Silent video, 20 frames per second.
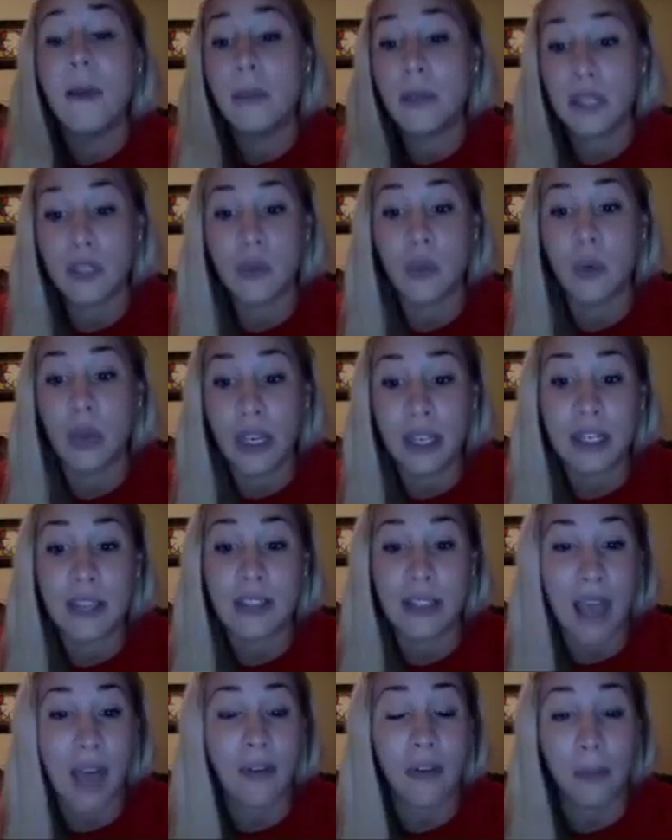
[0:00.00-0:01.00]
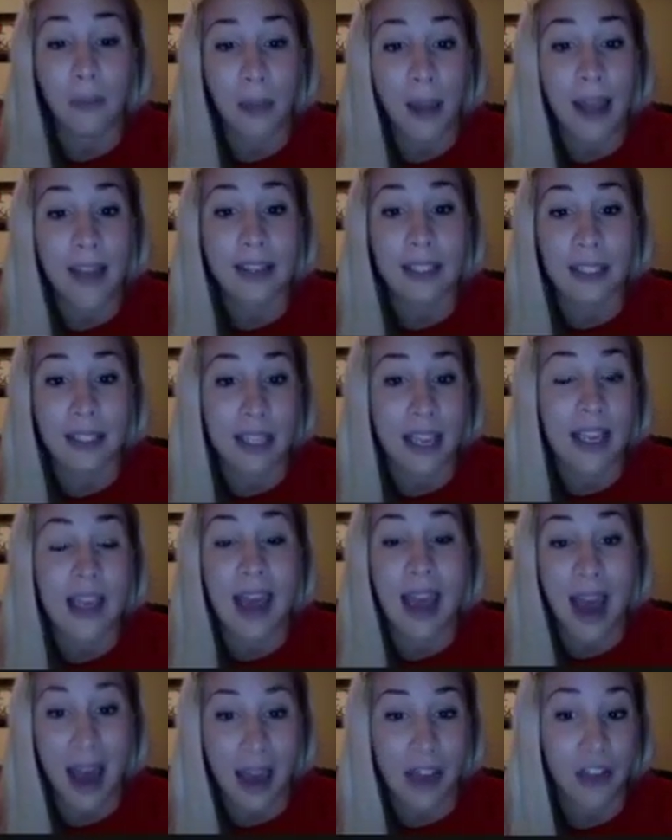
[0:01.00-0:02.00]
because we need to have a plan to
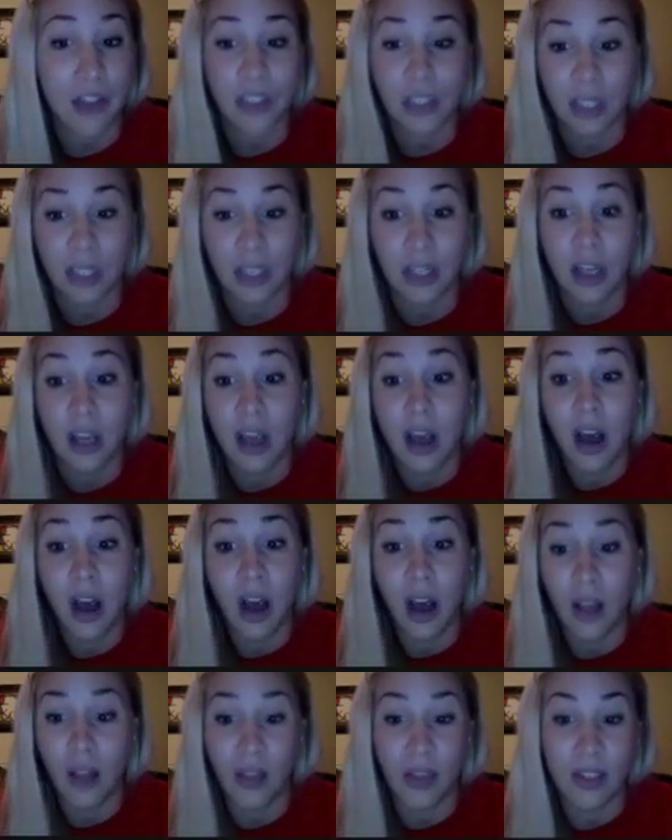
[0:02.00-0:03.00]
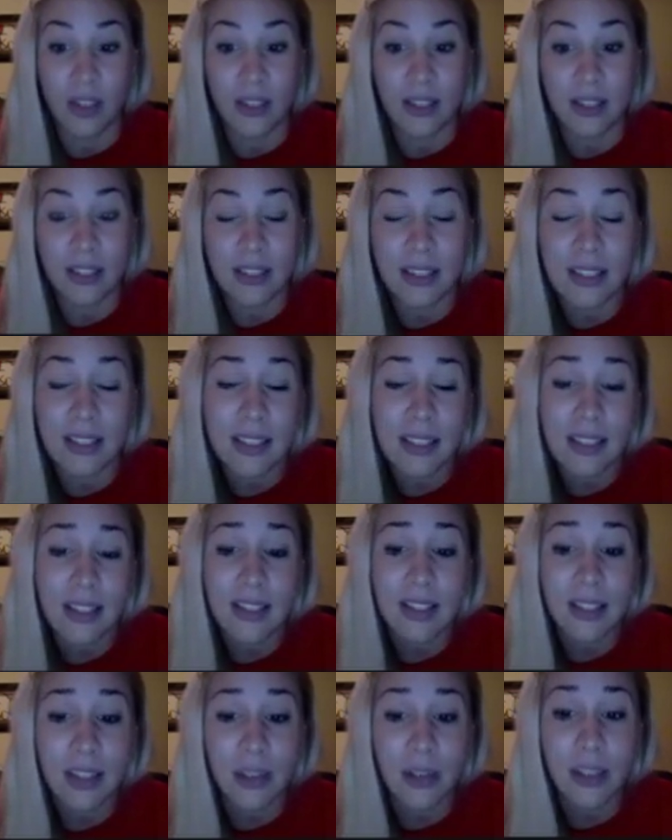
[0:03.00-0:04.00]
take action on this, because this is
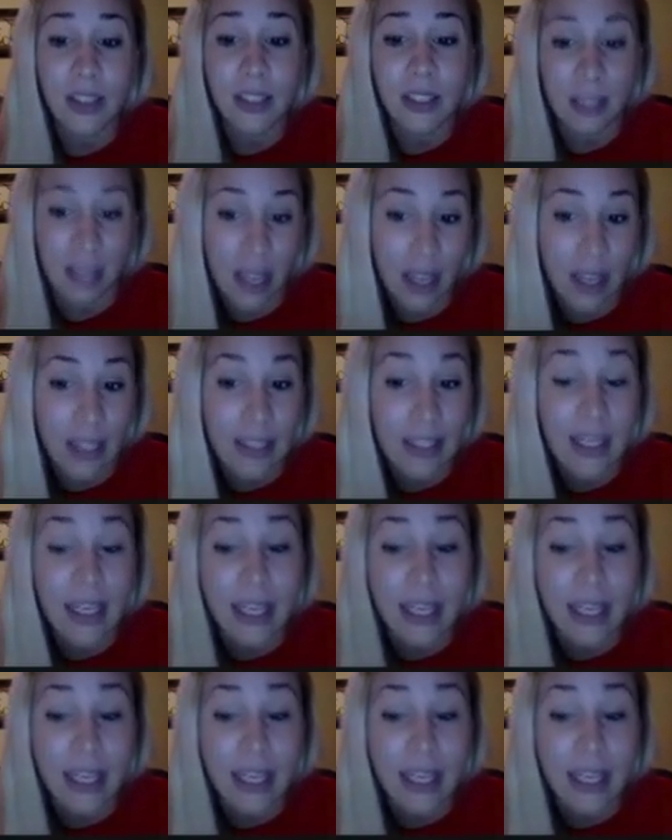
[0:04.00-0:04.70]
a serious thing.